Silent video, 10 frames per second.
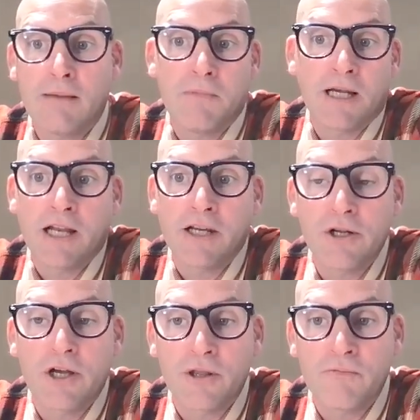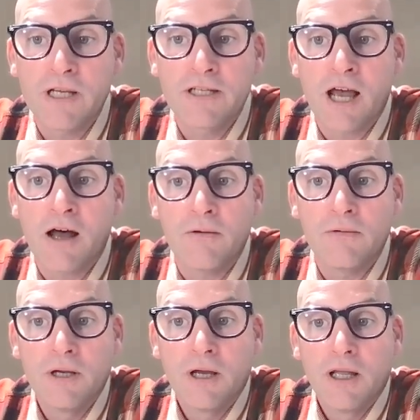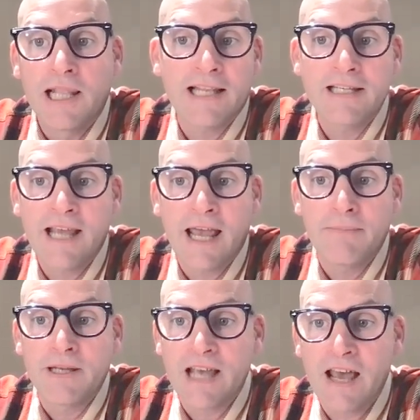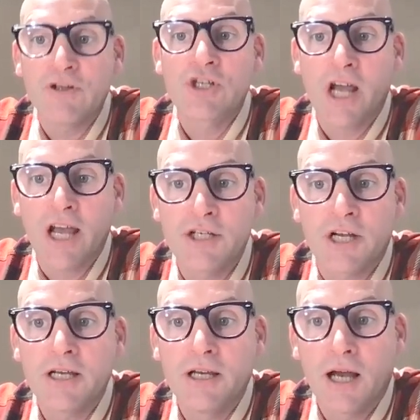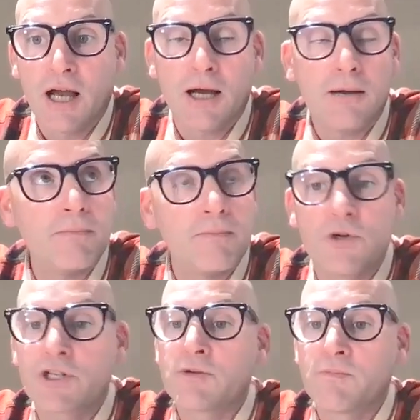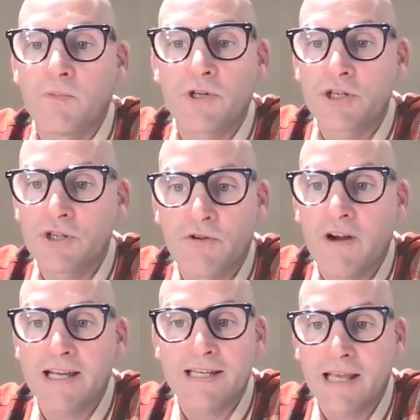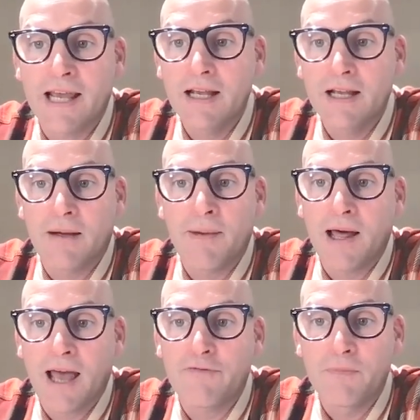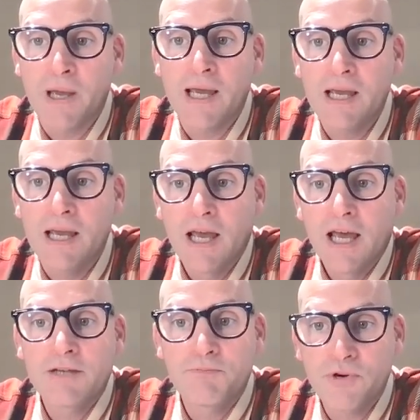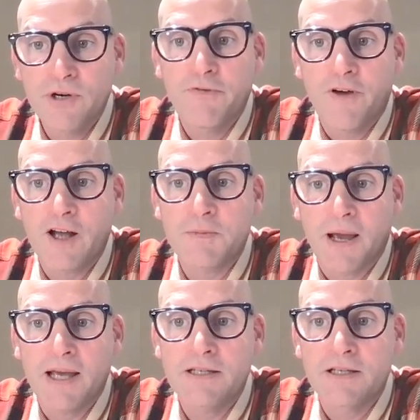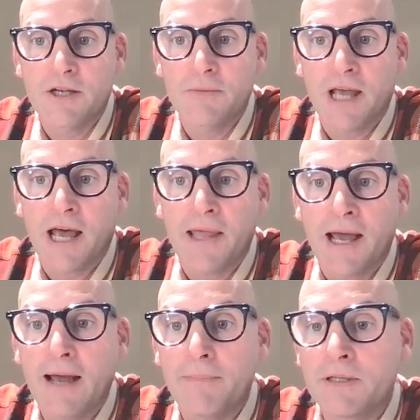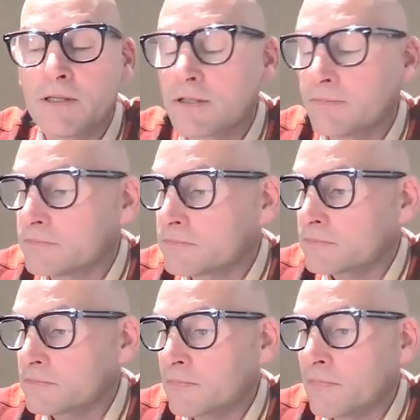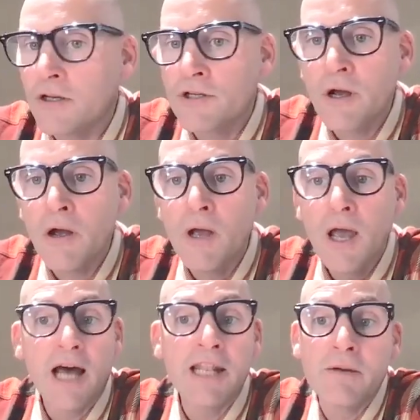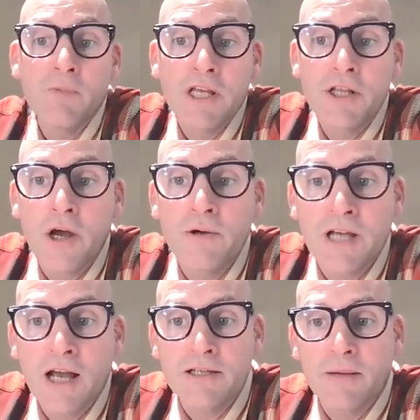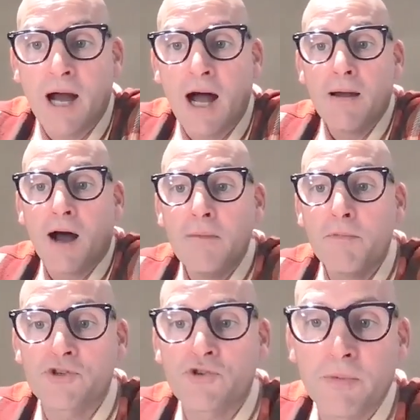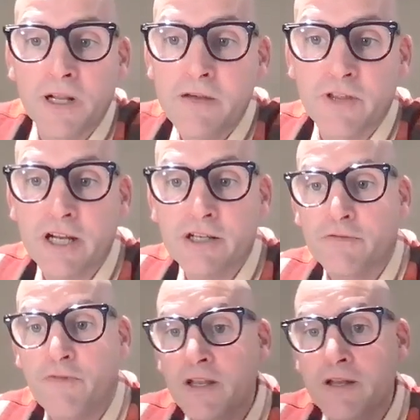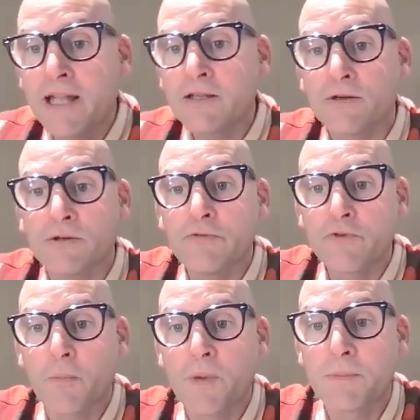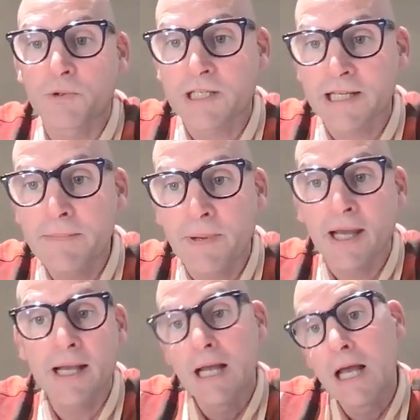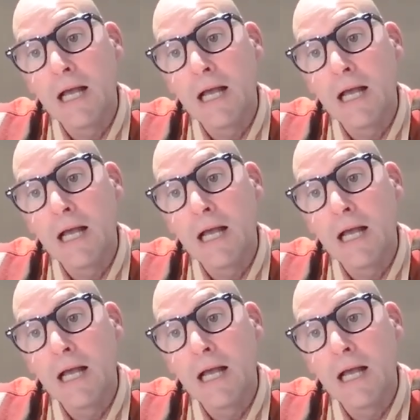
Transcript: Again, you look at the retail landscape, it's ever changing, which is the greatest thing about F&B. It's pretty fast paced in terms of how that happens. So, and then within the hotels, I'm a strong believer that it's a fundamental. You've got people sleeping,